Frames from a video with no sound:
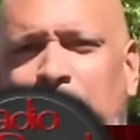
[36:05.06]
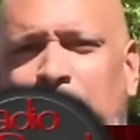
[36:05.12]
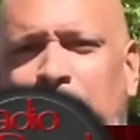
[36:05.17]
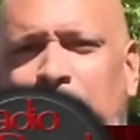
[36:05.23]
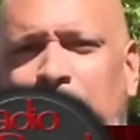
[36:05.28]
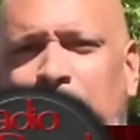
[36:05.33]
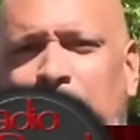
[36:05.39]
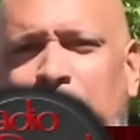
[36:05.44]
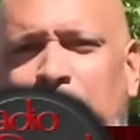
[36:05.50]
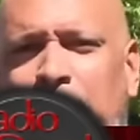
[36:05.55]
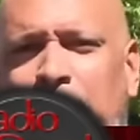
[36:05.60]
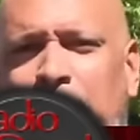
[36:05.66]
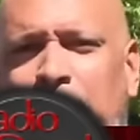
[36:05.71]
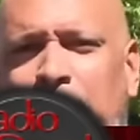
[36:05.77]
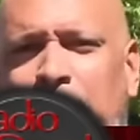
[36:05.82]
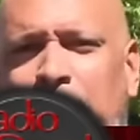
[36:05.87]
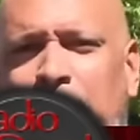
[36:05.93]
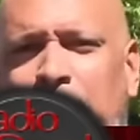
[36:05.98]

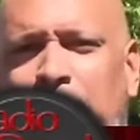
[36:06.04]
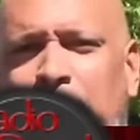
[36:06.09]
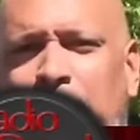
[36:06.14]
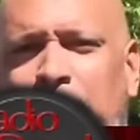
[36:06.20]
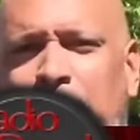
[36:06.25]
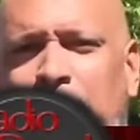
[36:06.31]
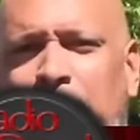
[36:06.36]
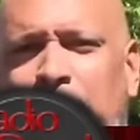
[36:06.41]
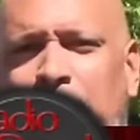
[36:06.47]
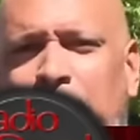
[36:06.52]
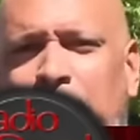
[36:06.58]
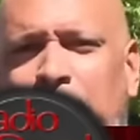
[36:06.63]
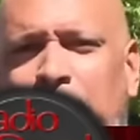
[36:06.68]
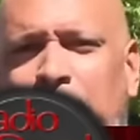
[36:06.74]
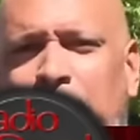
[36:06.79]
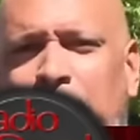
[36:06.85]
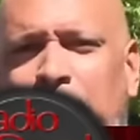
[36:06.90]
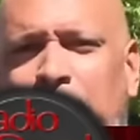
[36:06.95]

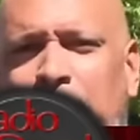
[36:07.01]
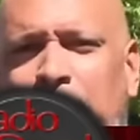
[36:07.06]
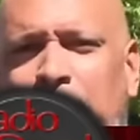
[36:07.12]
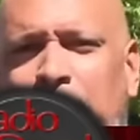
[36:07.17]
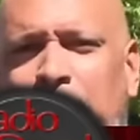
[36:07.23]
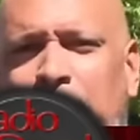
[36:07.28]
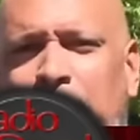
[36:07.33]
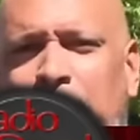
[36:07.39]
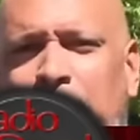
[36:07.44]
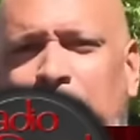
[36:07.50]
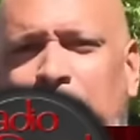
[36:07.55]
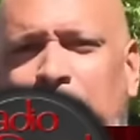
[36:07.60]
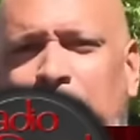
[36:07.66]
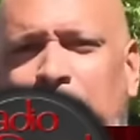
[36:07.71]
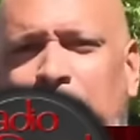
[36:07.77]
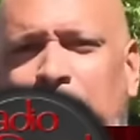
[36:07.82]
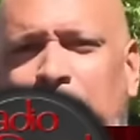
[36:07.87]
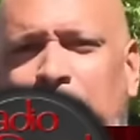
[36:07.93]

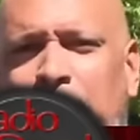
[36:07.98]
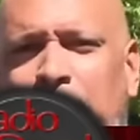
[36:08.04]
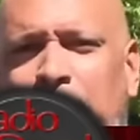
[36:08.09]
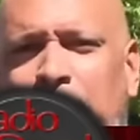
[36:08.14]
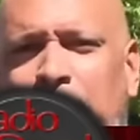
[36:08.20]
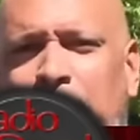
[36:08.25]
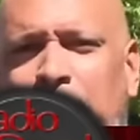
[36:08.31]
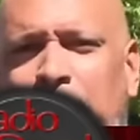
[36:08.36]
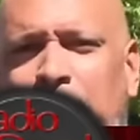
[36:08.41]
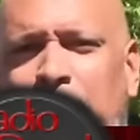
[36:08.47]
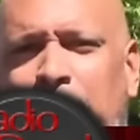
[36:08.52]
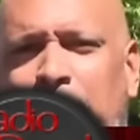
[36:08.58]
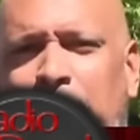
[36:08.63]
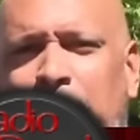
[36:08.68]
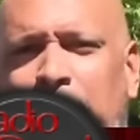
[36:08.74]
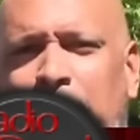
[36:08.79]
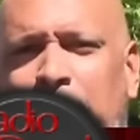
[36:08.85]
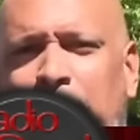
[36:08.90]

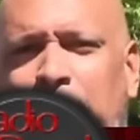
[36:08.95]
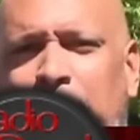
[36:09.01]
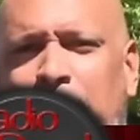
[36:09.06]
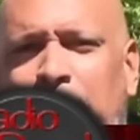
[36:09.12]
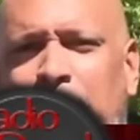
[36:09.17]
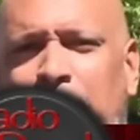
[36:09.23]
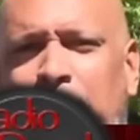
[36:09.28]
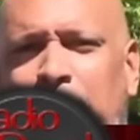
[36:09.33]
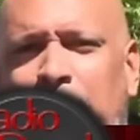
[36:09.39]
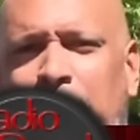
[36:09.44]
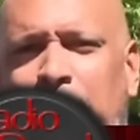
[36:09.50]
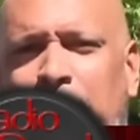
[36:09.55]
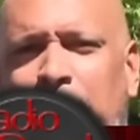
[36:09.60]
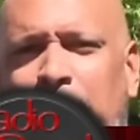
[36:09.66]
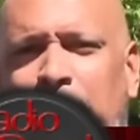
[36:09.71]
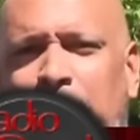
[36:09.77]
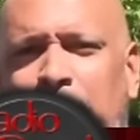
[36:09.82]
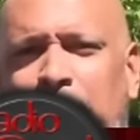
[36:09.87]

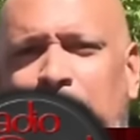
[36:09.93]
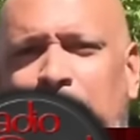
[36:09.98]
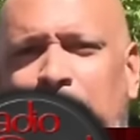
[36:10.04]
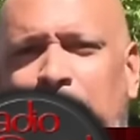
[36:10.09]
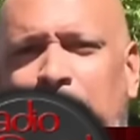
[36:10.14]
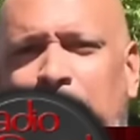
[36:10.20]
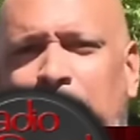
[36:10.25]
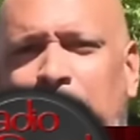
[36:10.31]
[no speech]